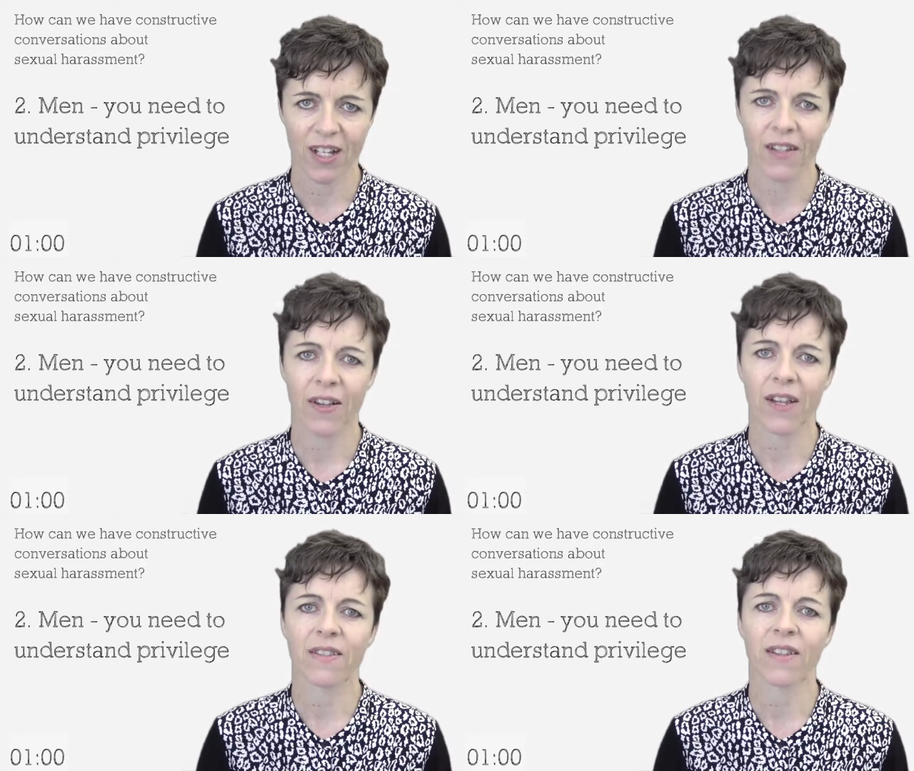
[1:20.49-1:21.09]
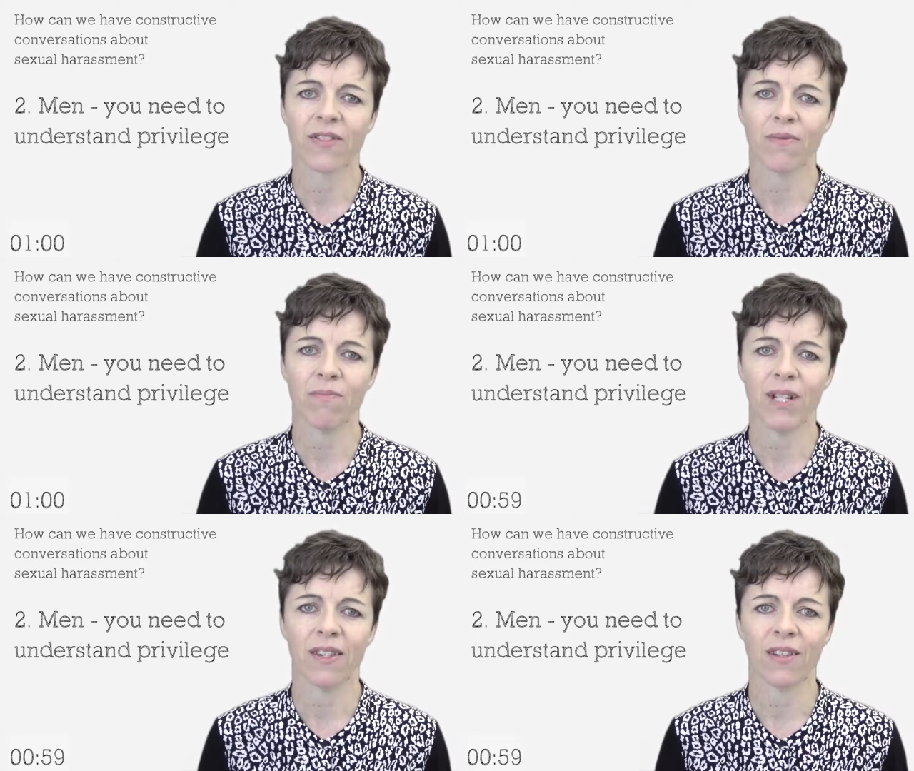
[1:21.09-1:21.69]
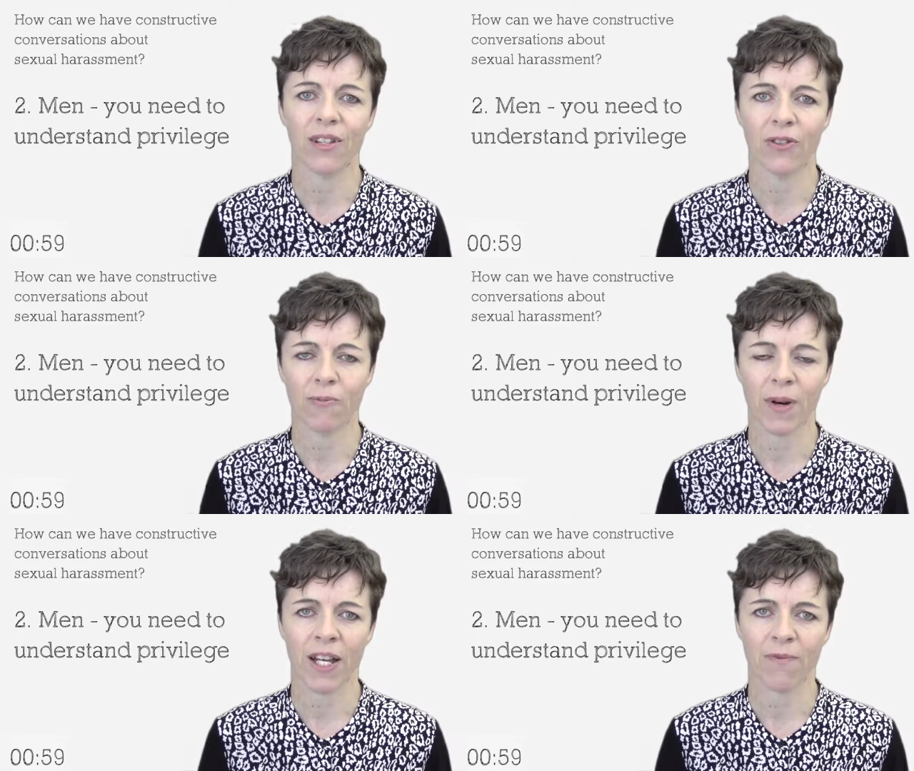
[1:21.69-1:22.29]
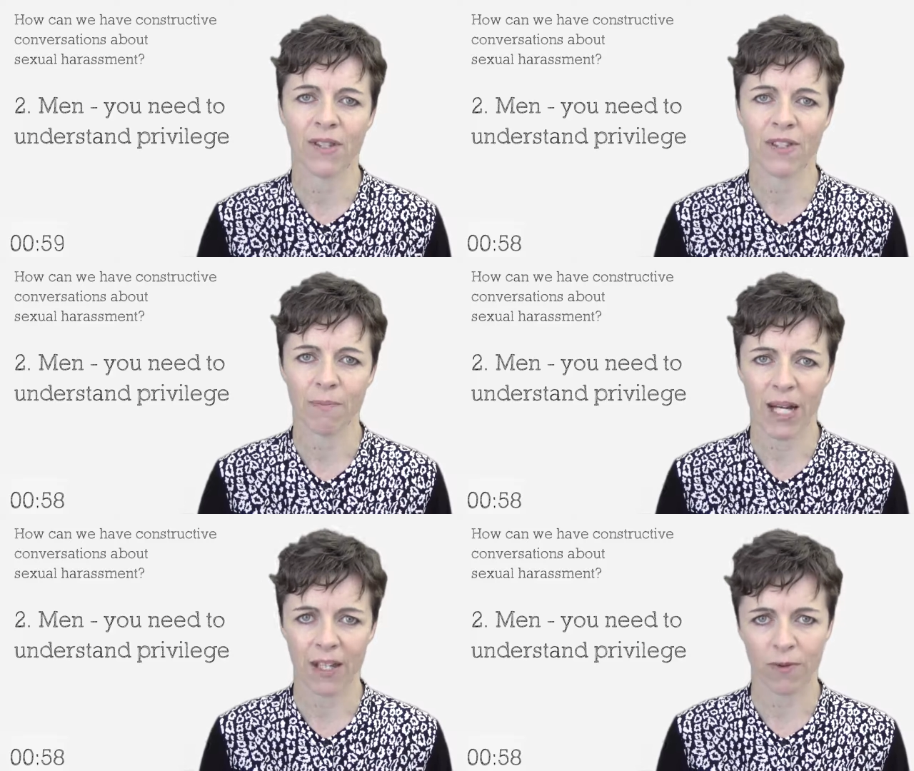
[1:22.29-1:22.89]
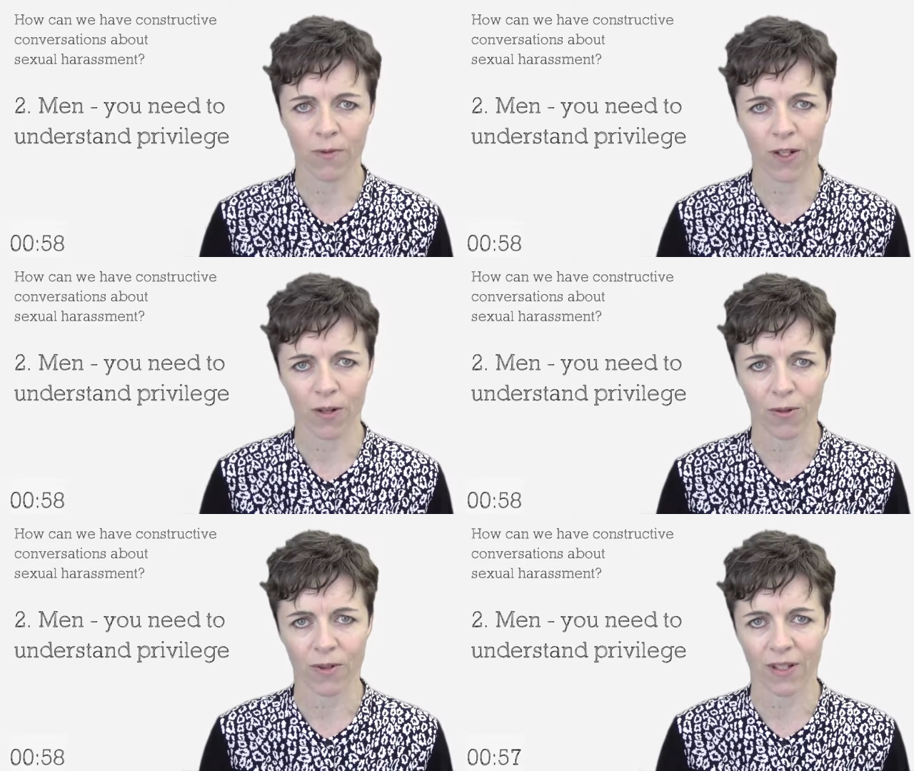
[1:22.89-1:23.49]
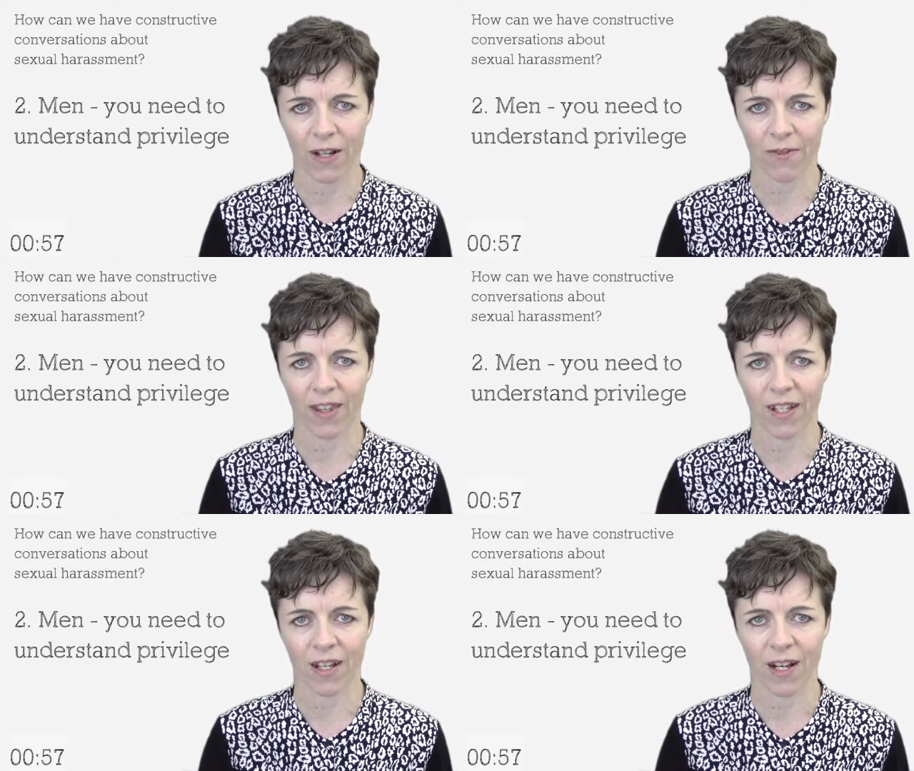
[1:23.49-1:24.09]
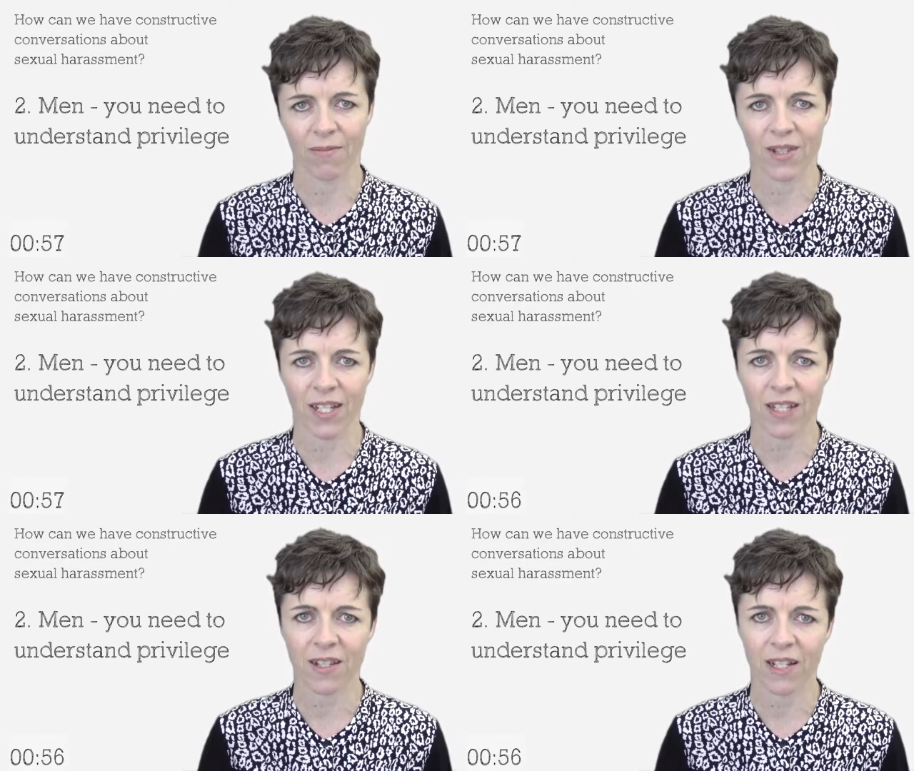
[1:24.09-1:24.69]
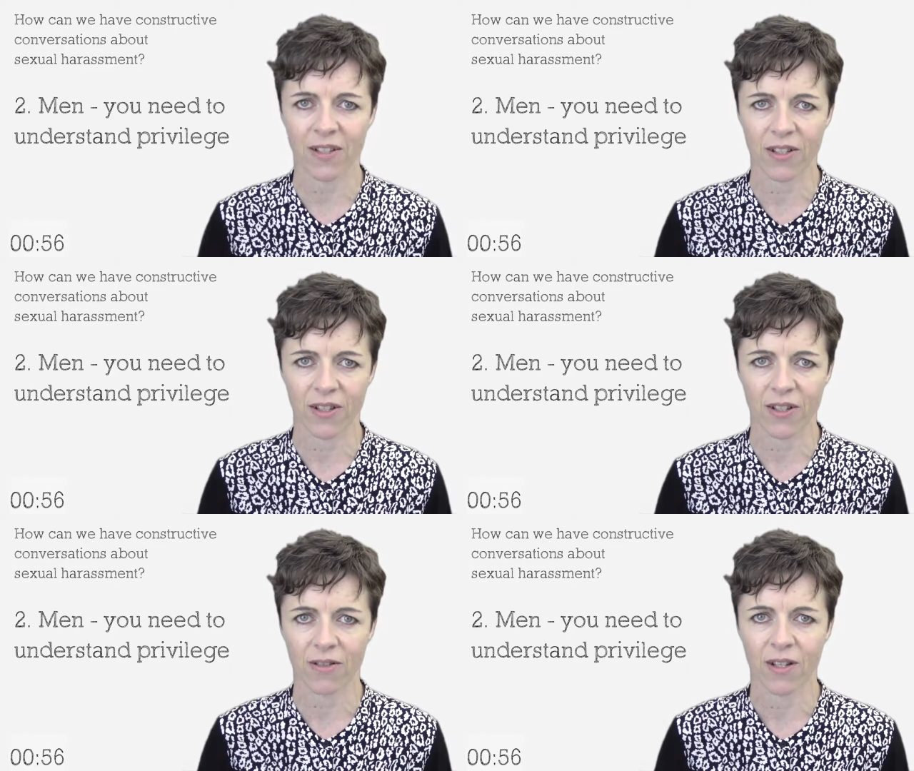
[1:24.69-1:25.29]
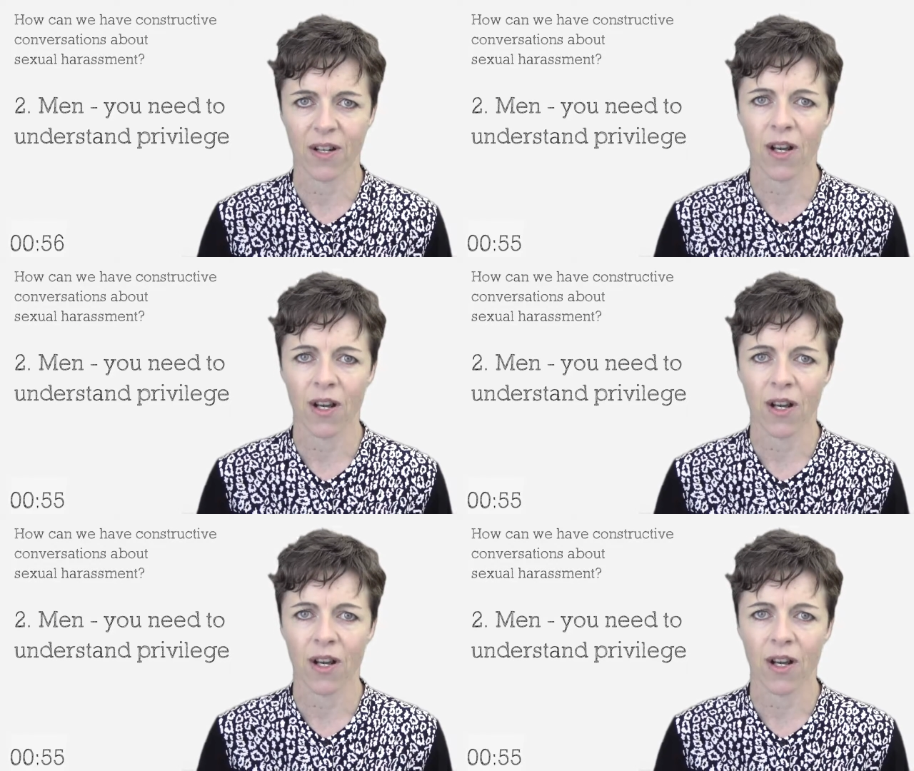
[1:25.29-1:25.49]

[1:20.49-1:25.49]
Now, that doesn't mean that your pavements are paved with gold and everything comes easily to you,